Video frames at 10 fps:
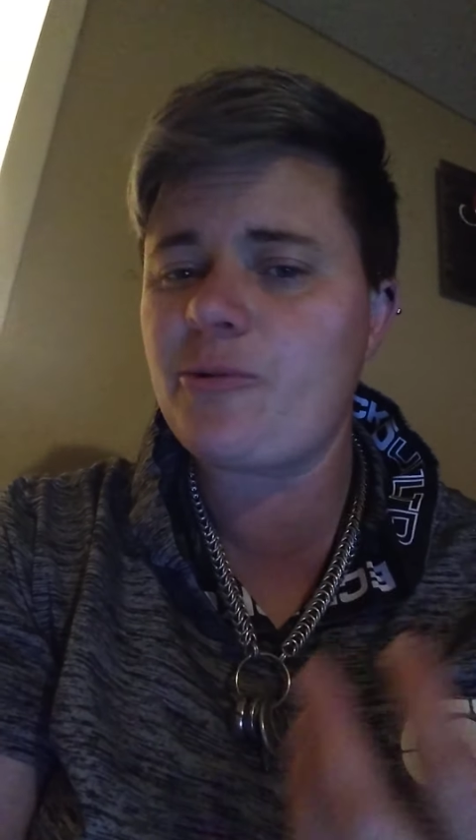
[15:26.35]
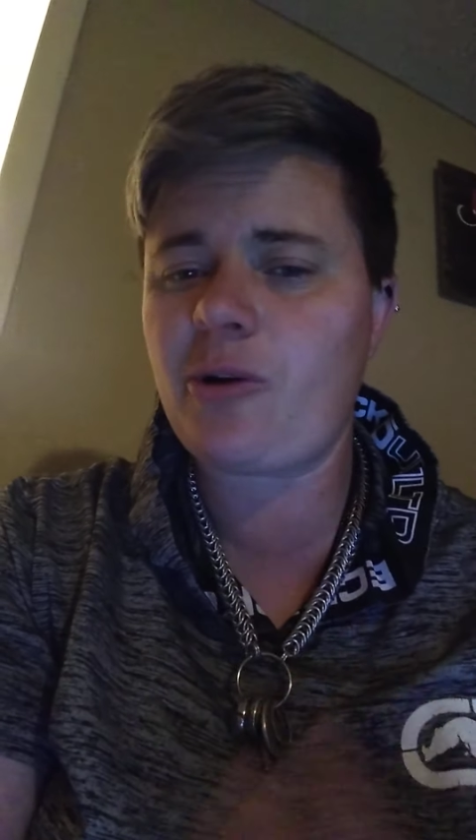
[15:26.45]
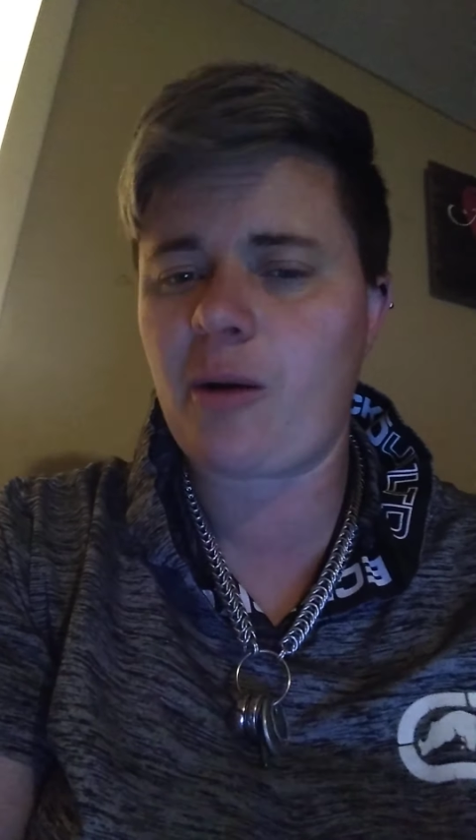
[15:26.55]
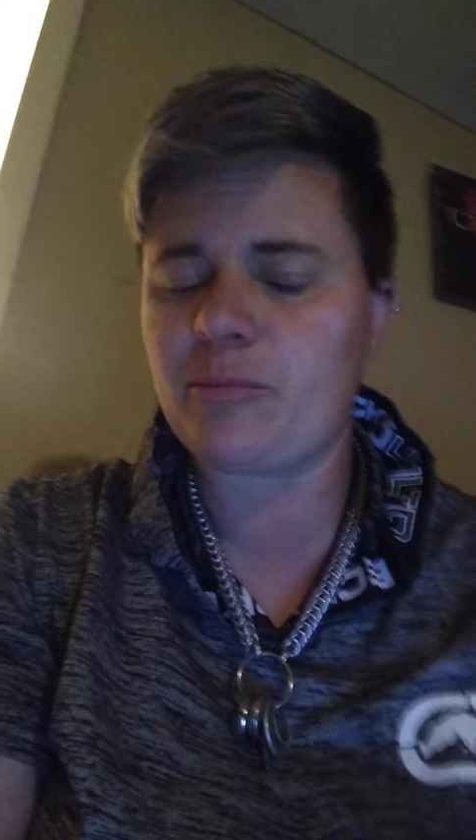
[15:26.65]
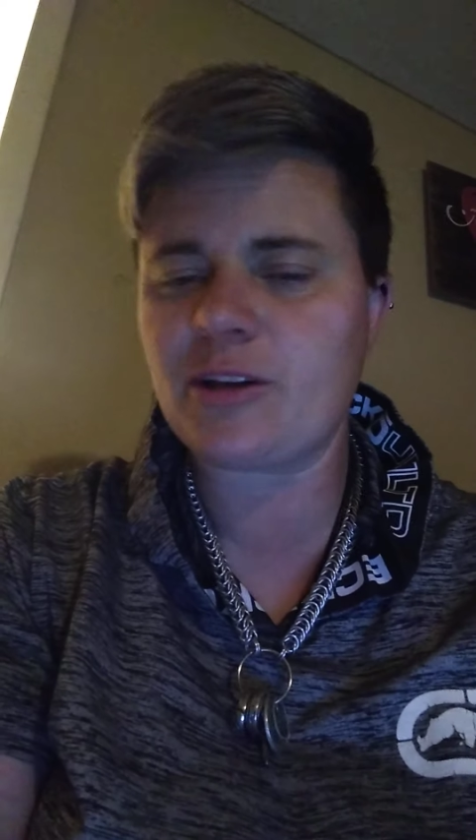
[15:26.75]
to
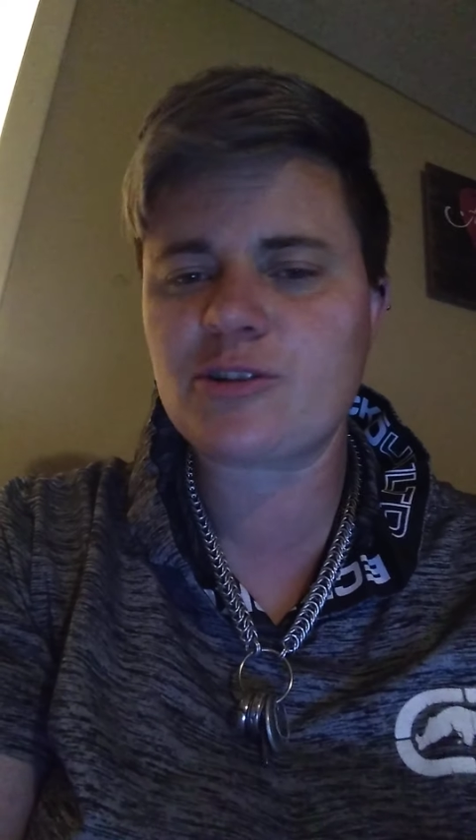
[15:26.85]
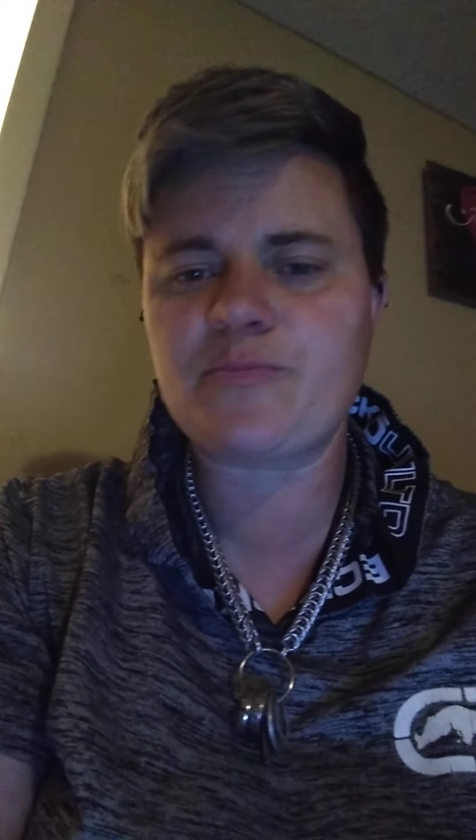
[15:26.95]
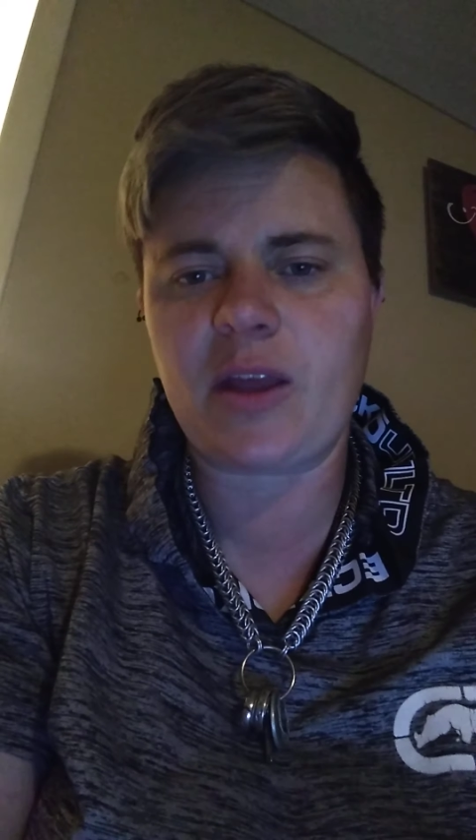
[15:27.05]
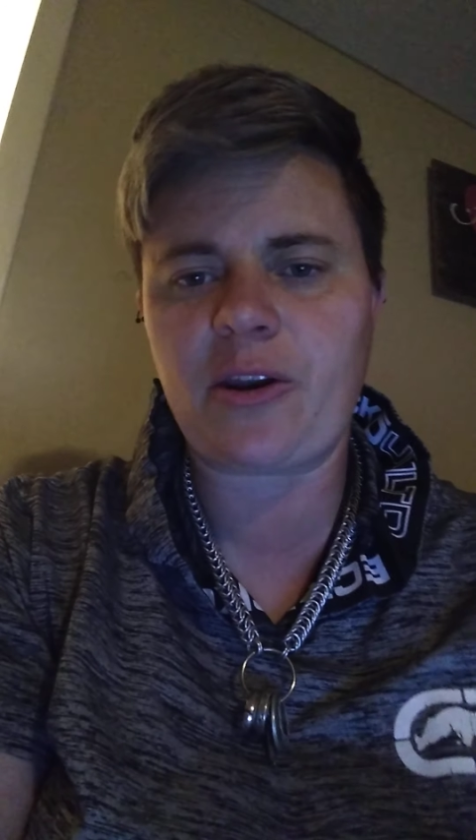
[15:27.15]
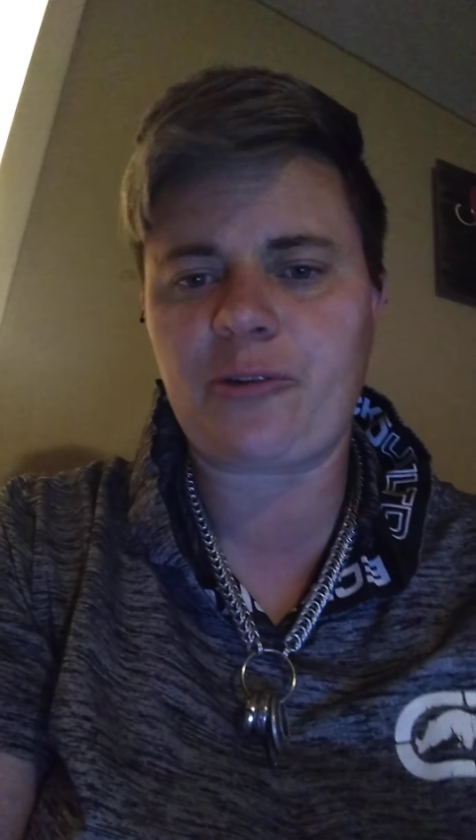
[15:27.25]
accomplish
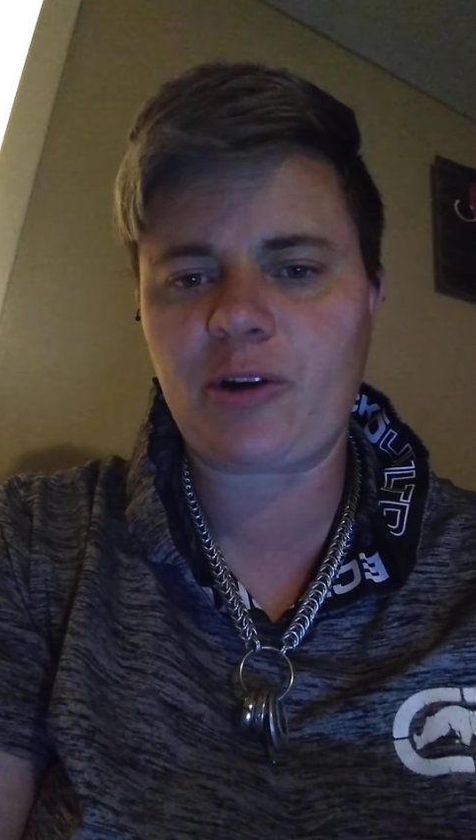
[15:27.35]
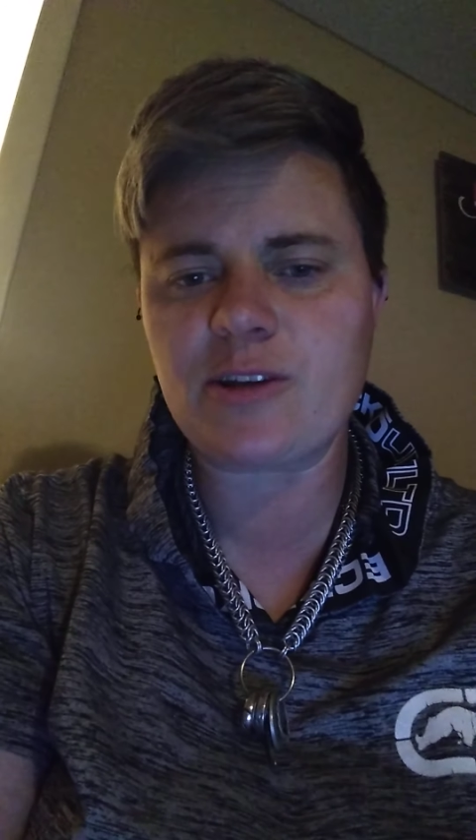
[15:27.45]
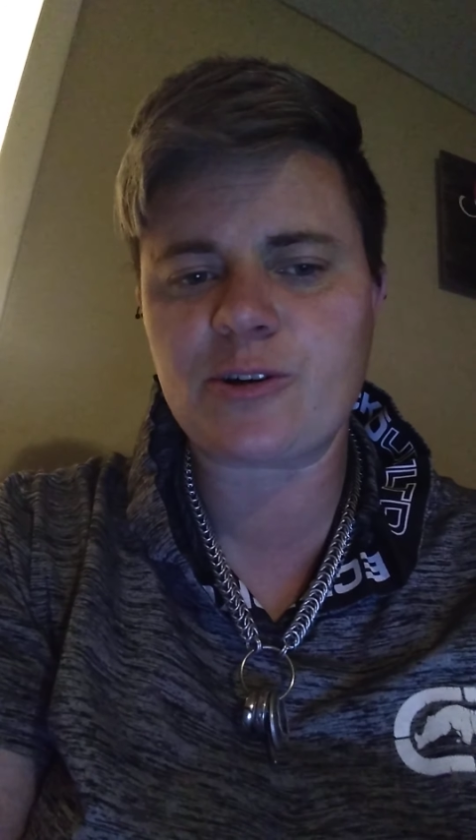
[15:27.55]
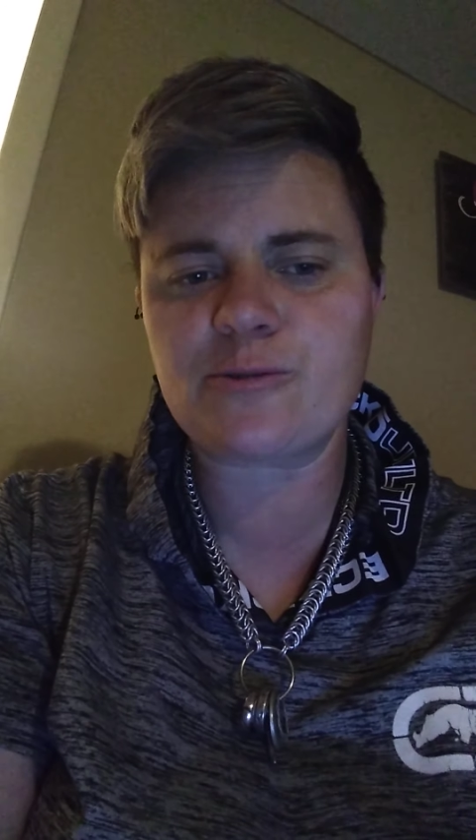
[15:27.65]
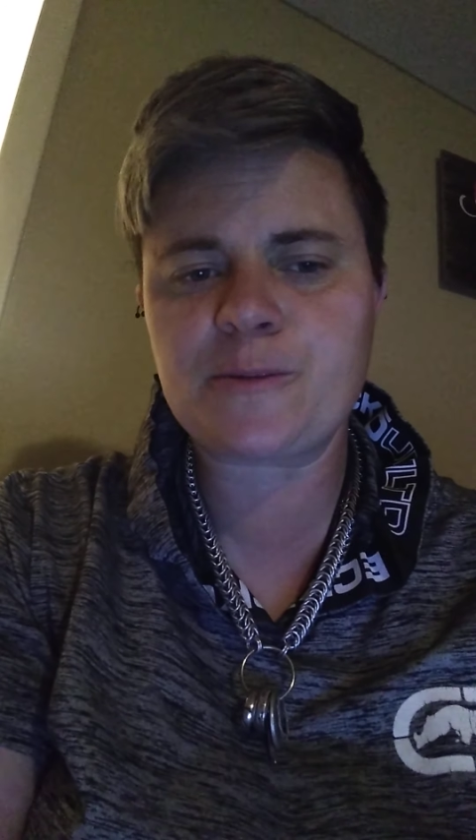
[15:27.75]
in our
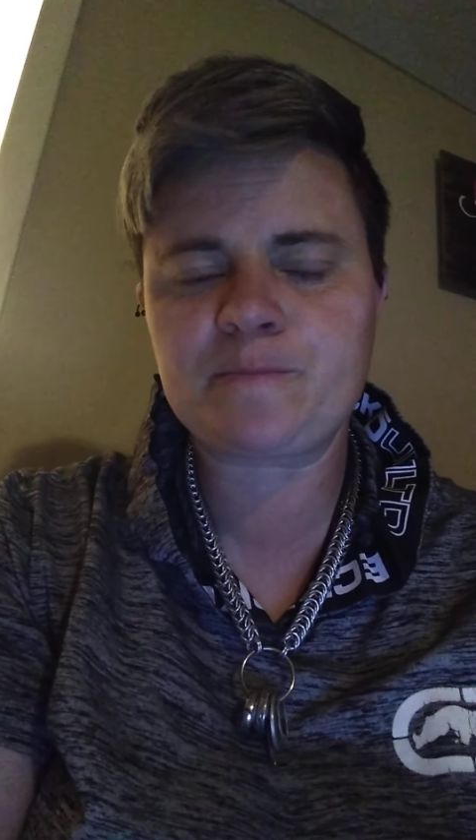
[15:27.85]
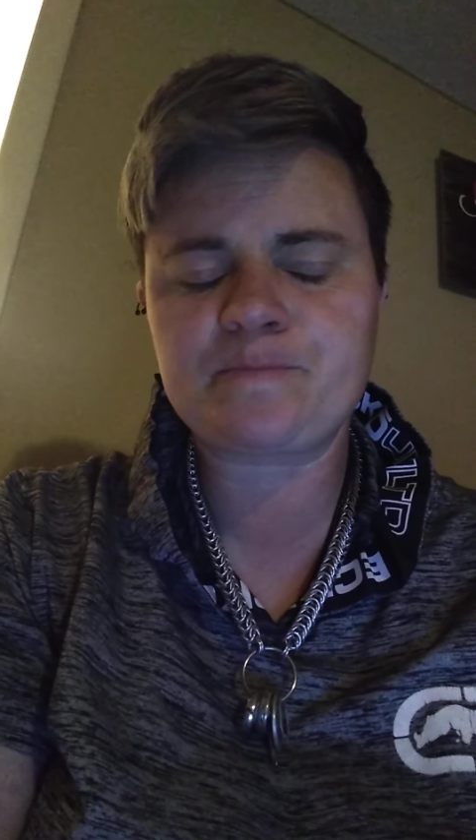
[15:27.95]
research.